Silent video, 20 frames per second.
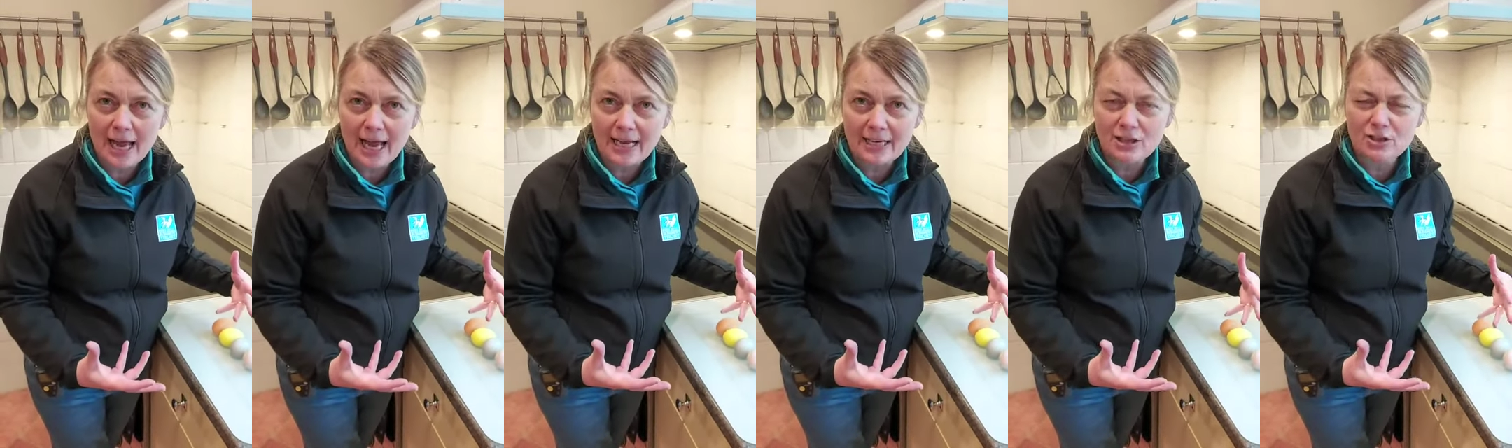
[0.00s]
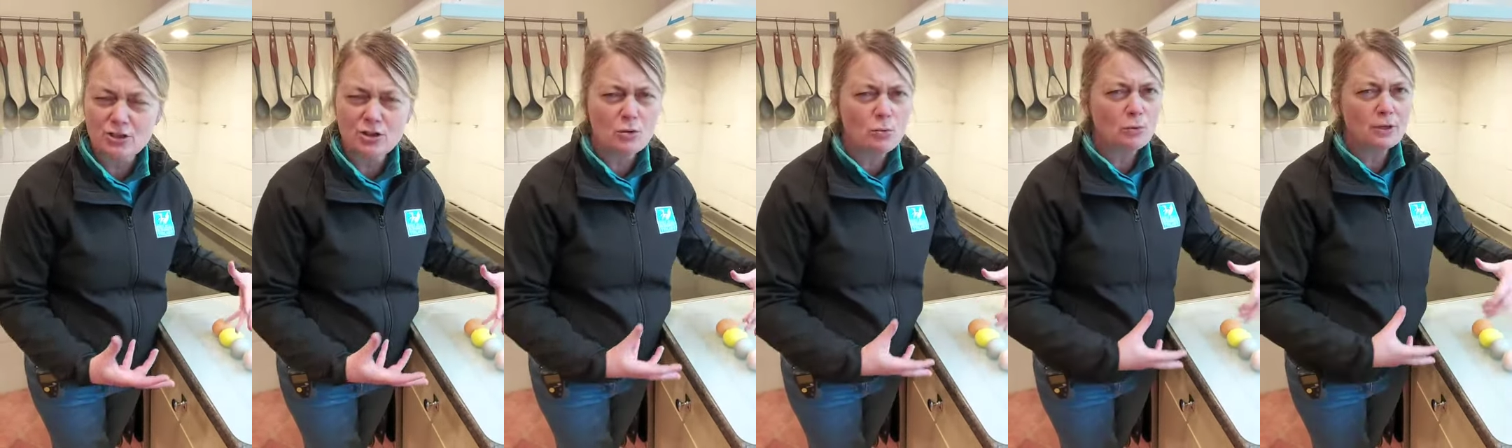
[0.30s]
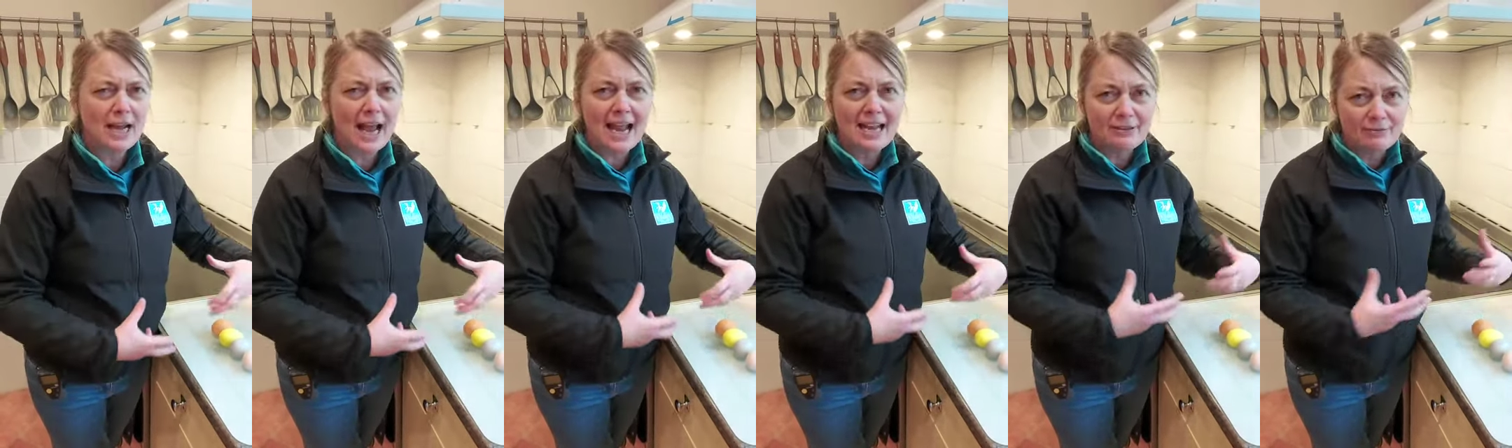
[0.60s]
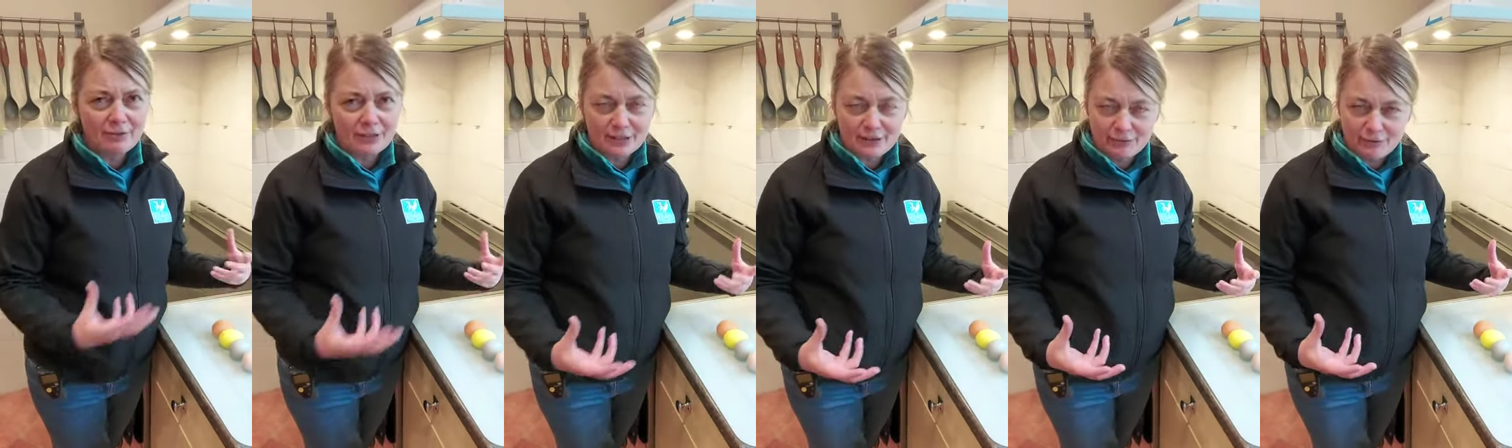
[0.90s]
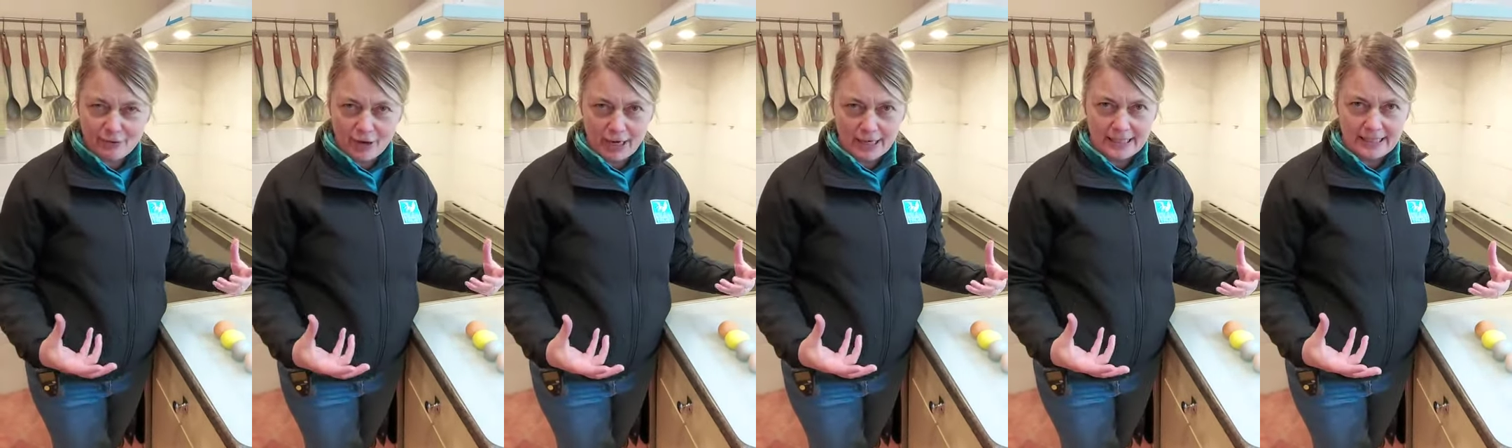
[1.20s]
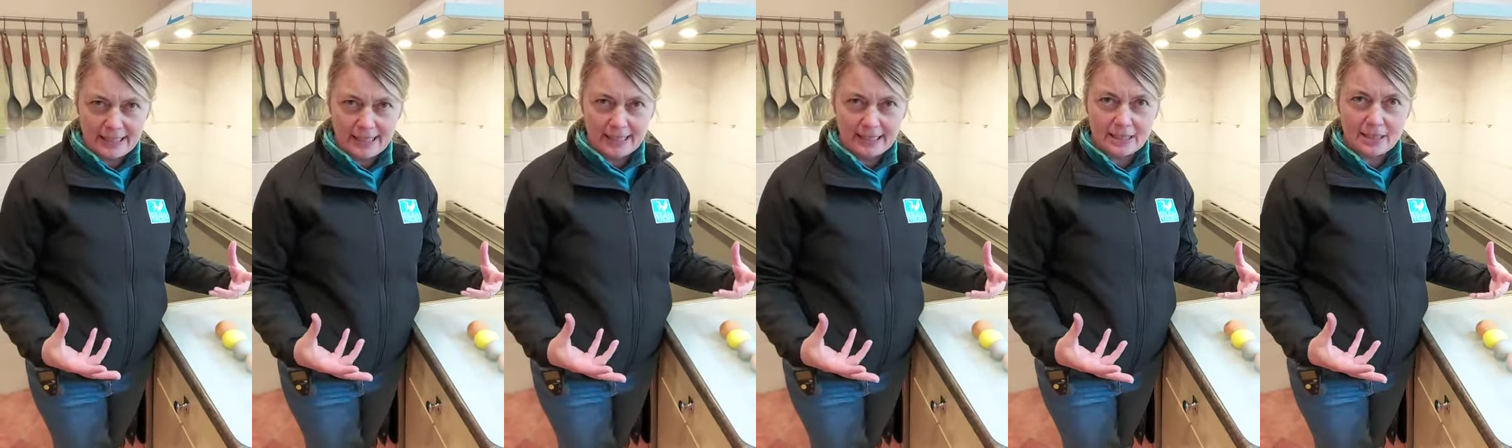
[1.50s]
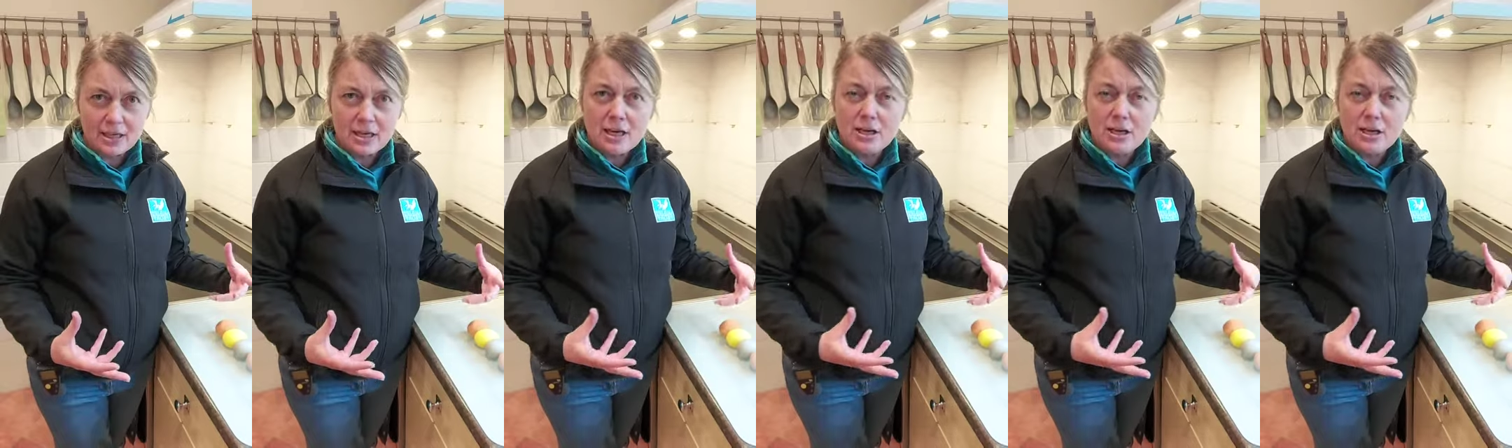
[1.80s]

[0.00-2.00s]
egg. You don't want anything to find it.